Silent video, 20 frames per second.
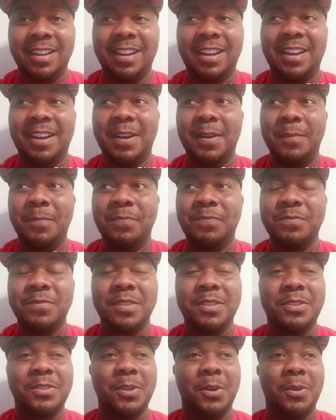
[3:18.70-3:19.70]
um,
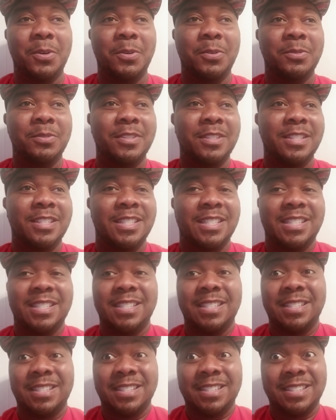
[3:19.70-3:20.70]
so
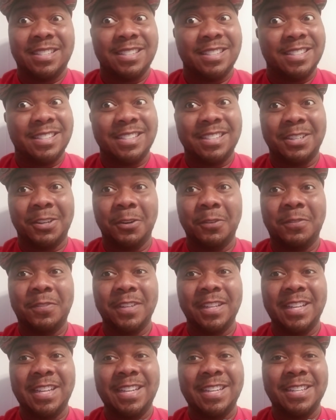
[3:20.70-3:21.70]

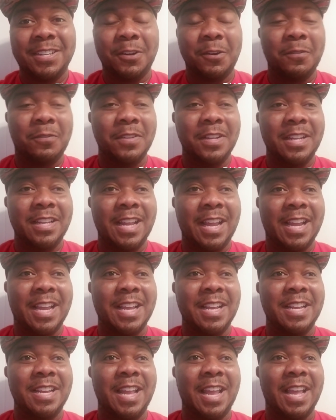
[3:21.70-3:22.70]
hopefully, hopefully they
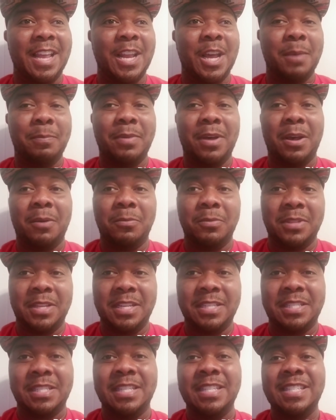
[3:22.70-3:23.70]
can they can help out with
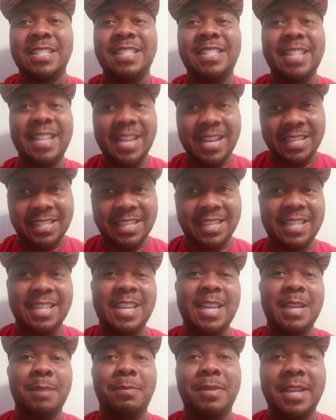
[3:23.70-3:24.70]
these seasoned
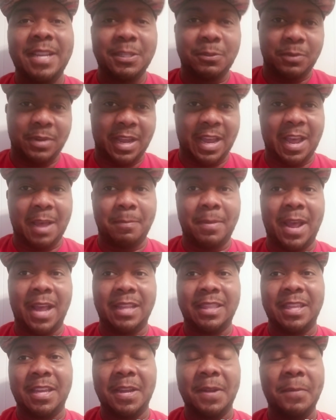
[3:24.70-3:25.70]
DBs we have
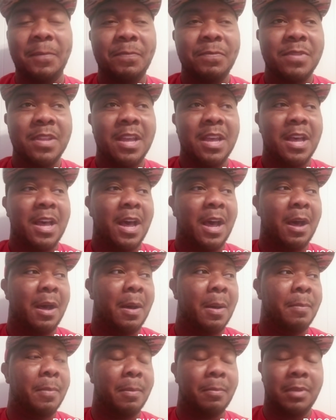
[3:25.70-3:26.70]
back there.
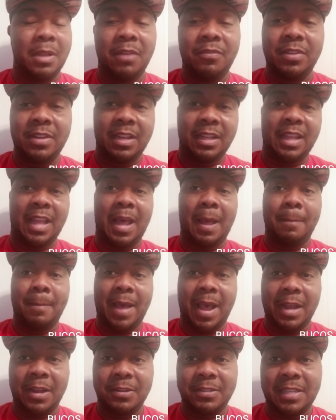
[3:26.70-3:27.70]
Um, I'm loving the
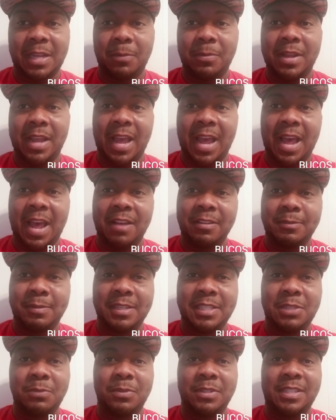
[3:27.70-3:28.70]
linebackers that we have,
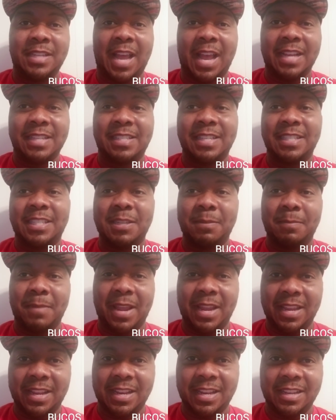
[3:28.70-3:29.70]
especially with Jack Cichy
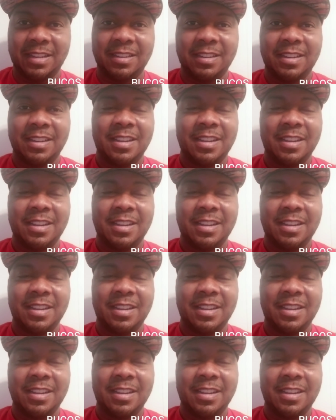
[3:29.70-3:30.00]
making it.